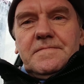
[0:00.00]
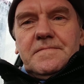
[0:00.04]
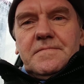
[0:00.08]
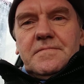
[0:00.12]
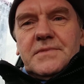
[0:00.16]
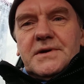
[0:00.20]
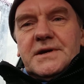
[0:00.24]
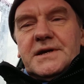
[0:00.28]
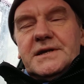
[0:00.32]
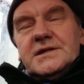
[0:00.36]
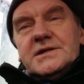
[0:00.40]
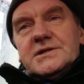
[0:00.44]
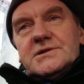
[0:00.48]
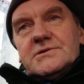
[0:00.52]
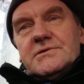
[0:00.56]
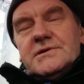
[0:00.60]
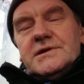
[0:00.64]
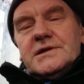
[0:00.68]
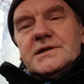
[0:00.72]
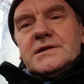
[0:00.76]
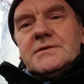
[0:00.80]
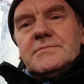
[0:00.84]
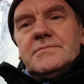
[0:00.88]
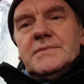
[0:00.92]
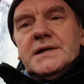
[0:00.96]
But I just
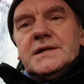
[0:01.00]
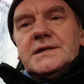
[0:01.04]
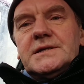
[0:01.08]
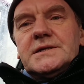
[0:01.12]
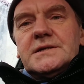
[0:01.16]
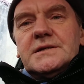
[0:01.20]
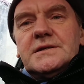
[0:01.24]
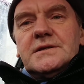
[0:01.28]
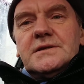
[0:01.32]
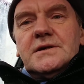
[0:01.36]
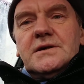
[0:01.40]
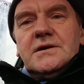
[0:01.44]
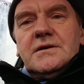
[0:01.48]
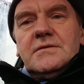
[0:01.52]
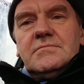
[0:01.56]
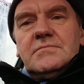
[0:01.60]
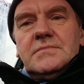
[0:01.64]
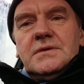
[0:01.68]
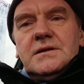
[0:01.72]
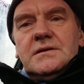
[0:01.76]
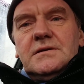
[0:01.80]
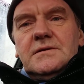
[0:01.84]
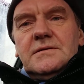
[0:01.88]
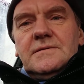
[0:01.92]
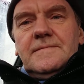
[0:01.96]
wanted to mention the
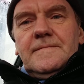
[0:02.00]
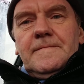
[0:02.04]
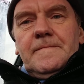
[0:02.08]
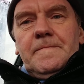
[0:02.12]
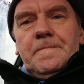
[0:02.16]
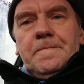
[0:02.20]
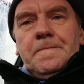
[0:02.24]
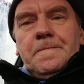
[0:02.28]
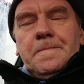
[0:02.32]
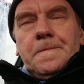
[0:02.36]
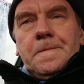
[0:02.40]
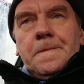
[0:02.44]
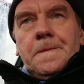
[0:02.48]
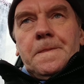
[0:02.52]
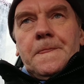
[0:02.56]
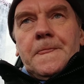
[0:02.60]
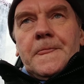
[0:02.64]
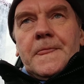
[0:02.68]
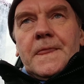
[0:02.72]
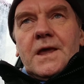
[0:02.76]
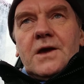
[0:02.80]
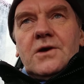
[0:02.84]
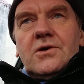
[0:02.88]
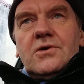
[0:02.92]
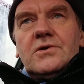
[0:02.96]
humble
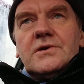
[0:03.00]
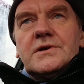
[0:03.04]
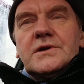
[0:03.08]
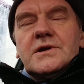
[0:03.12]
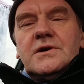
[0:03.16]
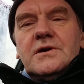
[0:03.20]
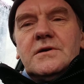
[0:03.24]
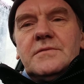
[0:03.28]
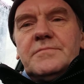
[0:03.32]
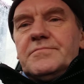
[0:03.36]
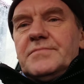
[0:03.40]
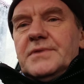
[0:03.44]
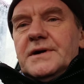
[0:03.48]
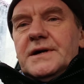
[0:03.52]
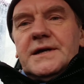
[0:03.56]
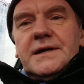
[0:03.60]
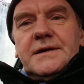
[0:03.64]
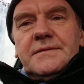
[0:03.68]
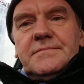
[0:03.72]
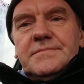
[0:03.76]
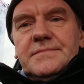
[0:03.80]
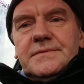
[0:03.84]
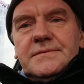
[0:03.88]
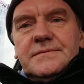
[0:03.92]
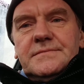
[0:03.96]
corn cob pipe